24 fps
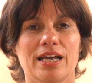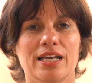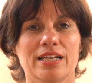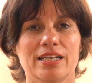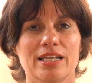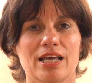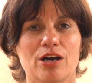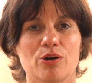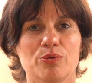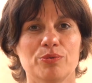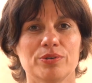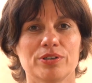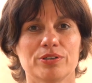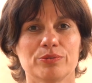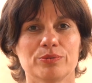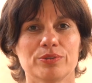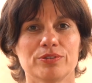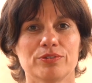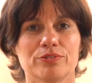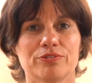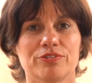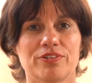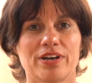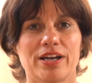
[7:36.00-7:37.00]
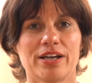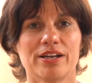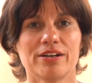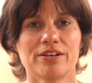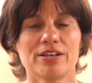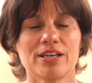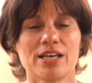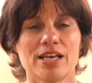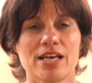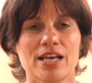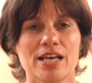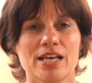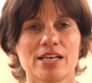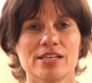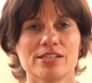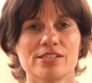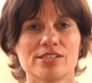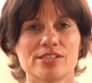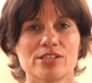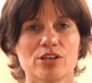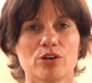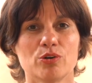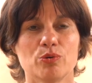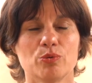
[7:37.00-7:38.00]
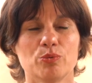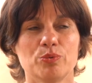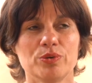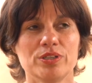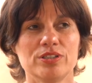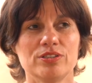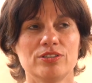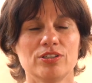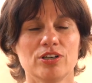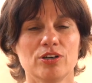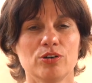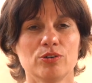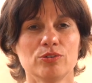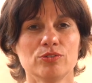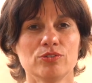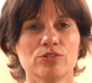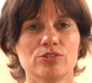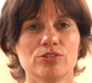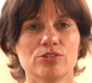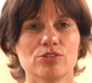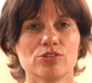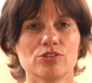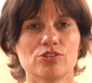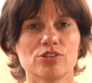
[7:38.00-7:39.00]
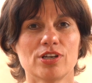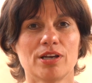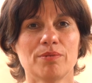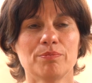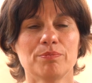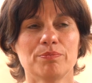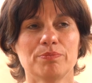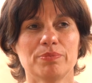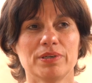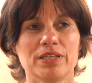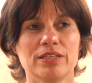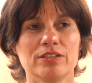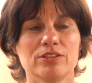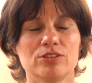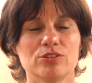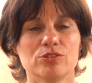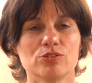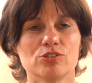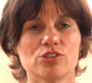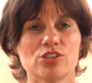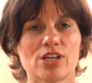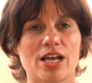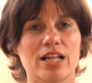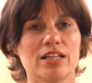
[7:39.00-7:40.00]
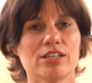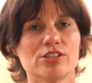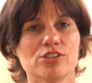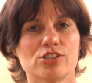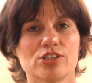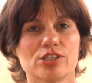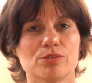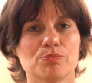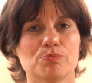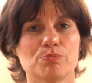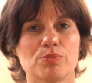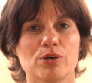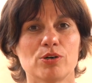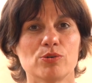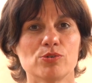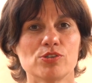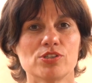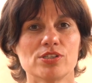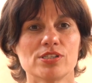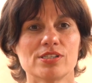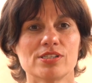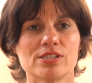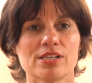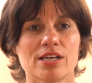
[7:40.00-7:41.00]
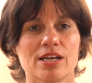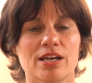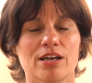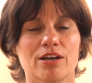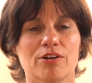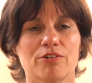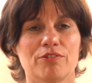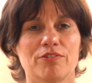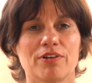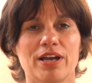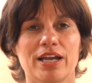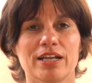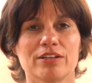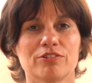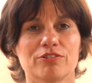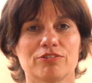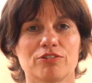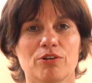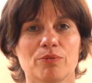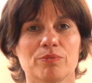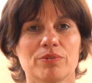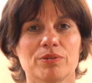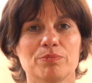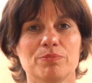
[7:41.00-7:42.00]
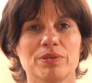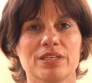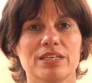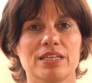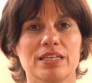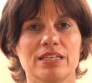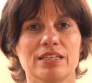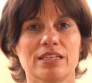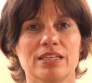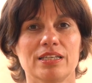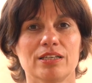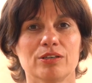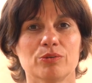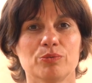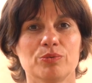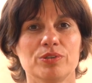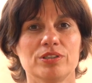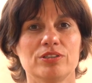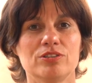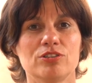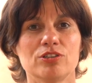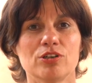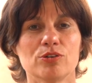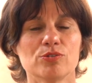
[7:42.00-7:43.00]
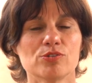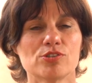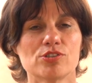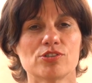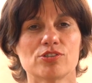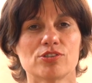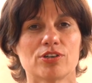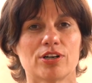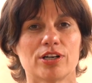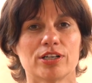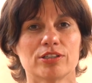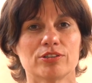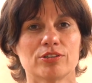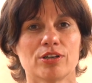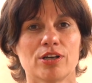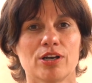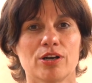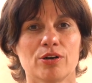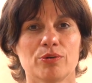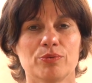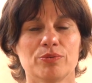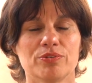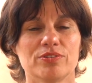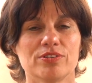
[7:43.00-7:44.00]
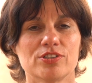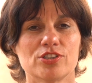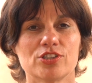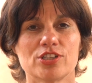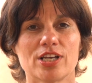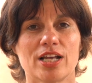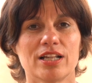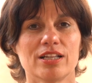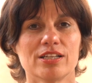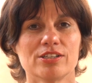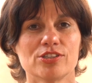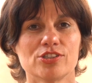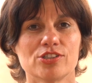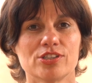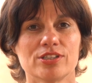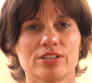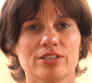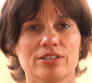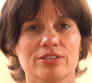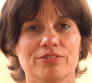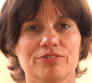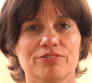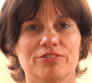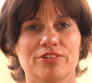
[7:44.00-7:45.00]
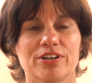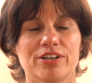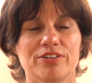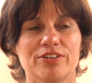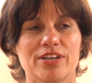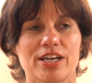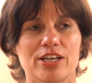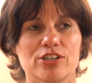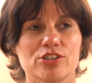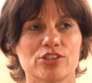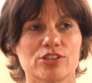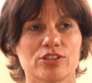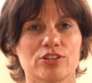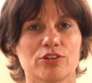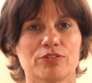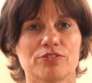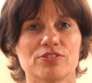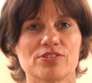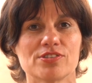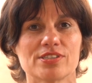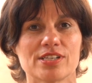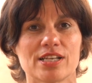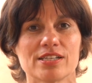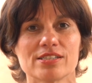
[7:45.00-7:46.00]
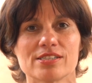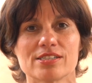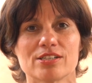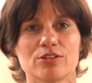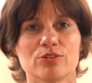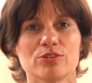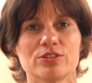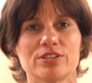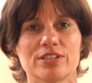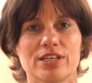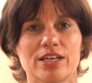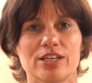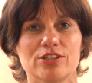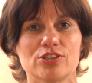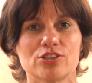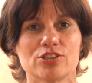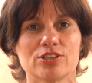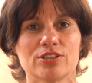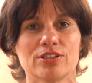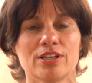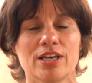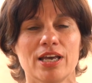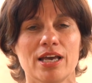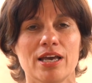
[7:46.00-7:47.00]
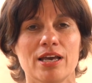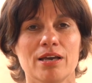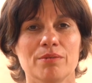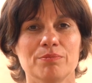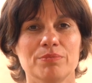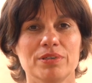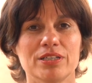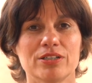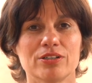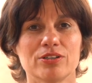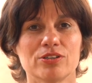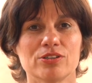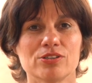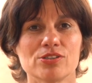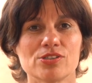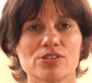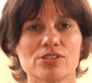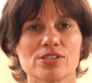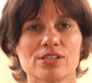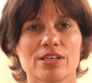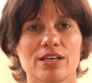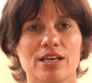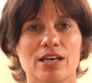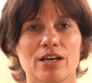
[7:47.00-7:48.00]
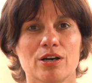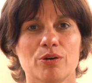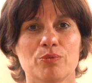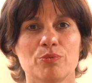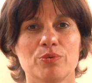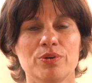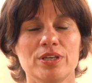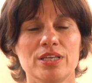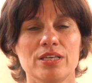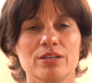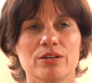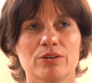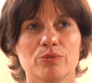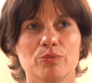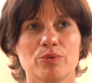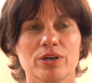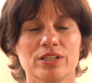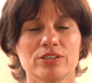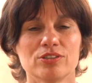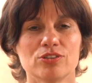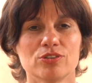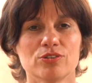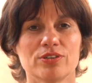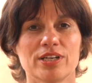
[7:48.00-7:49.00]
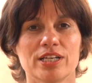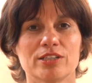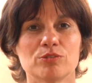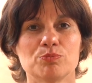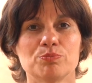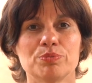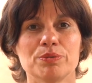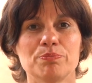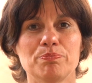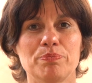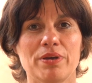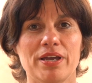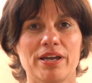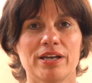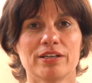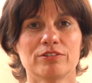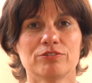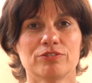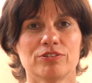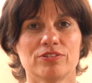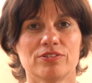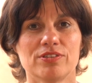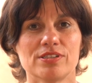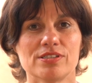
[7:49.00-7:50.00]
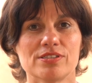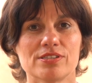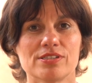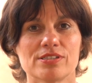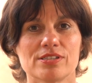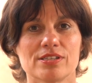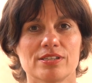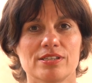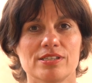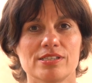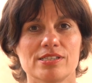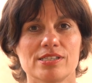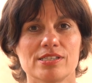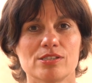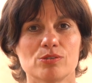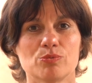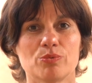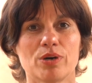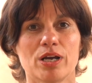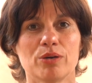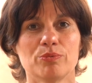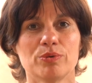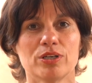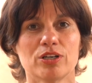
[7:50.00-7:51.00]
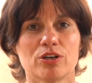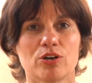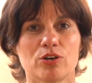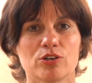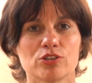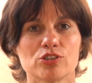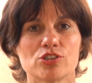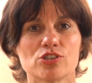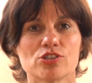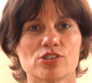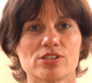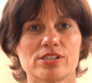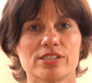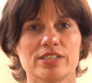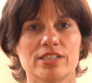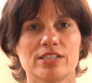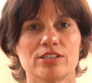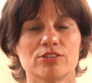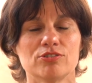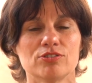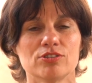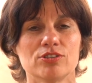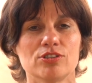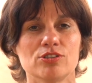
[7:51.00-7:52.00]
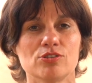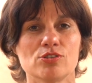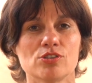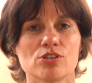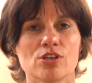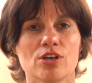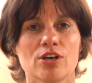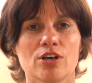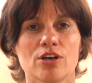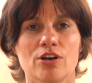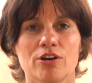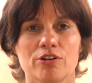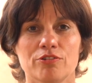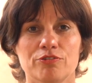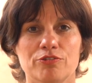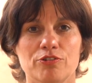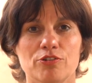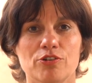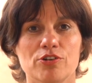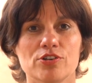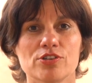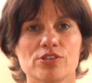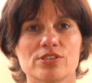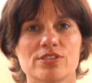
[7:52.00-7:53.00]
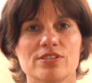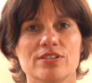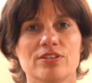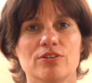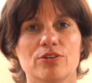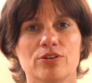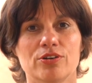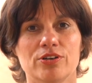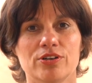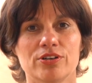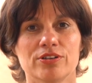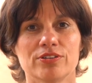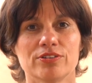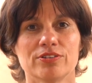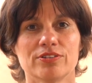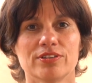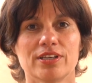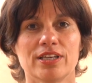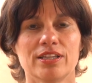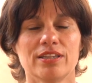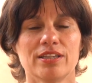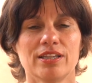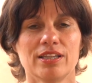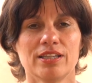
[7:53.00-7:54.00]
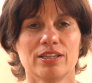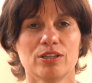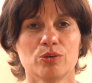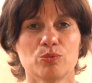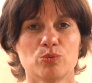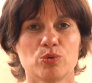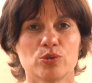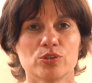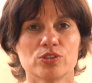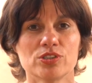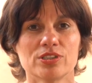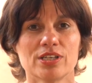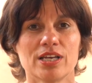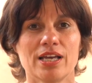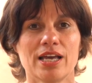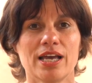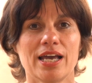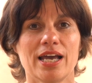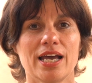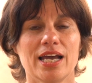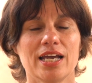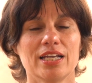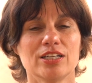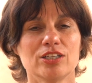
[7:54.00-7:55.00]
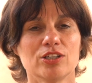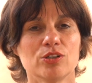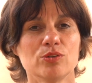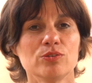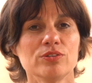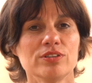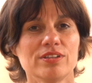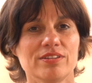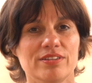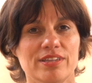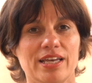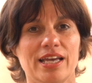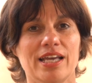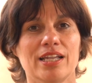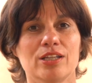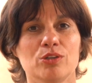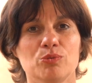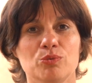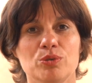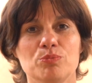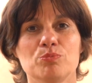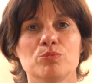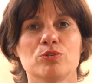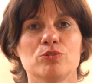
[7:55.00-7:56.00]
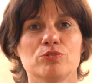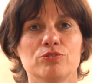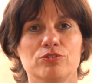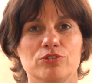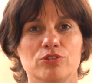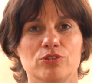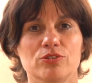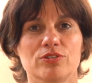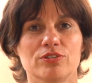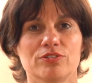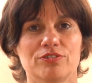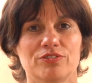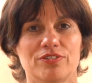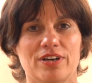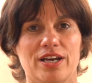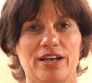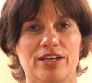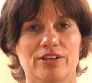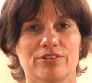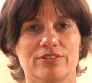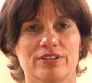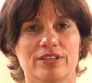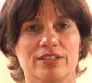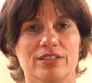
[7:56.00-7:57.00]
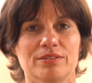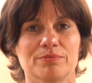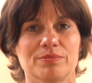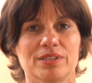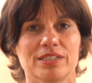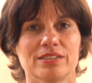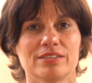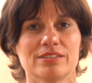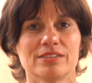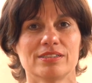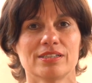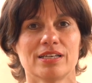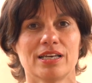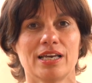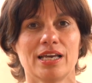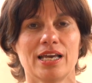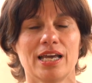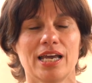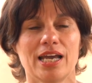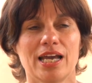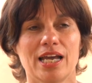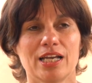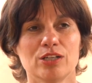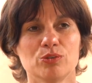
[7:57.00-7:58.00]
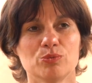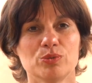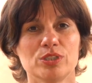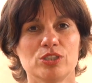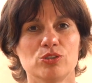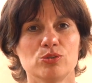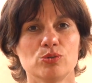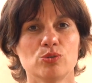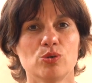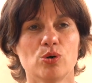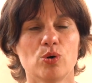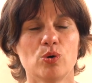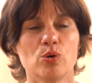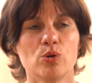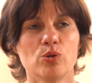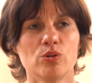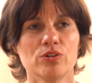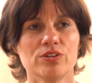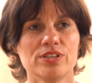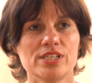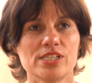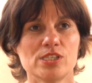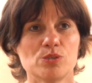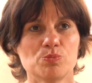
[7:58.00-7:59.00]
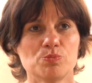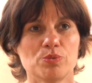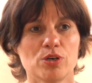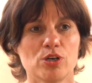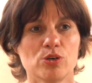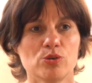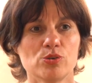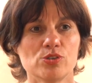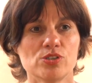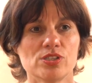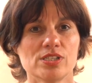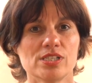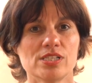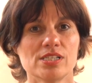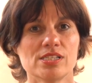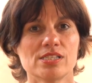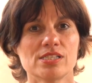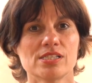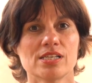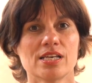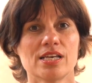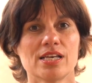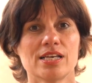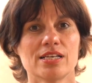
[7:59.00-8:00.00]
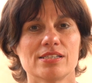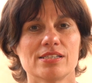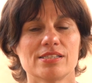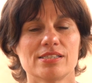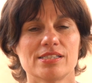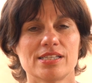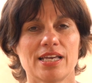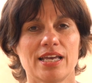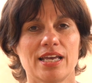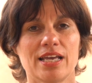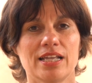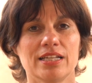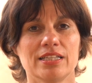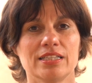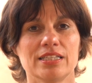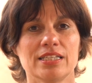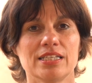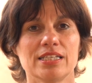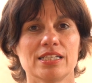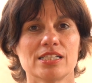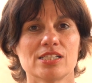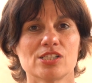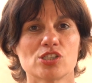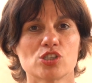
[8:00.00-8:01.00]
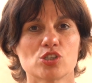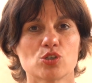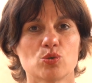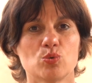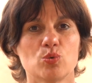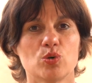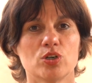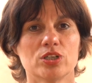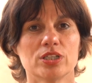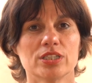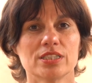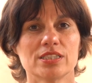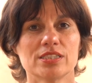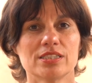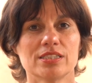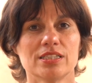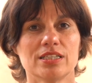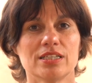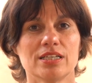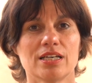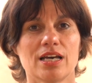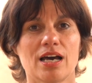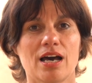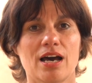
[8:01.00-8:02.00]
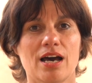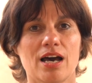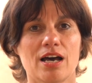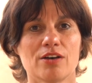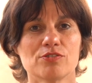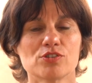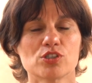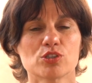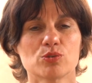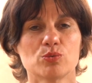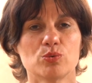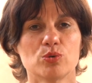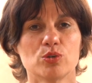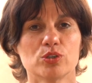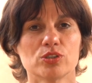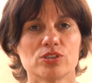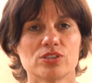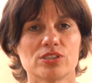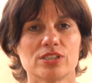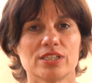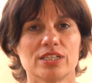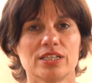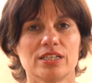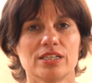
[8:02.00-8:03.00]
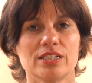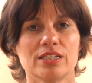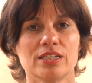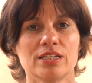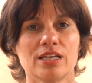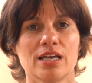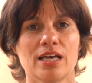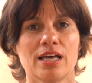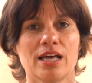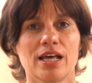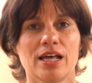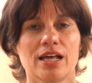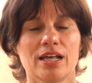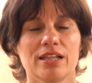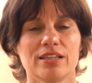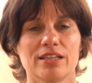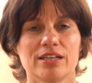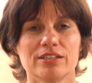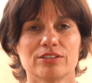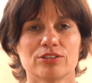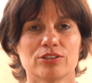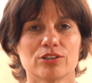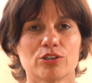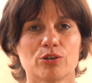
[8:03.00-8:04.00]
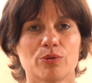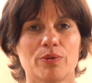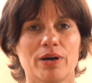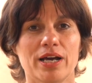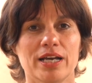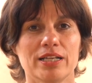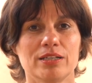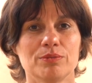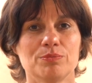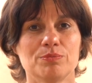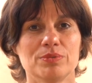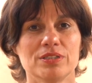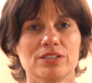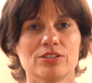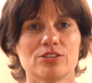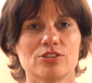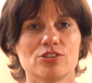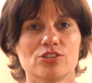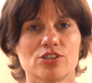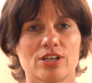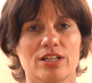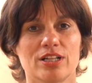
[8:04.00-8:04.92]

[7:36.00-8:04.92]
and now we're with fire. So we don't jump into challenging poses right from the beginning. We don't start with a challenging variation of a sun salutation because we want to get prepared for this. This is why we consciously introduce first the earth and then the water, and only then we move to the fire element. And we do all these poses, standing, squatting, half squatting, that are quite a bit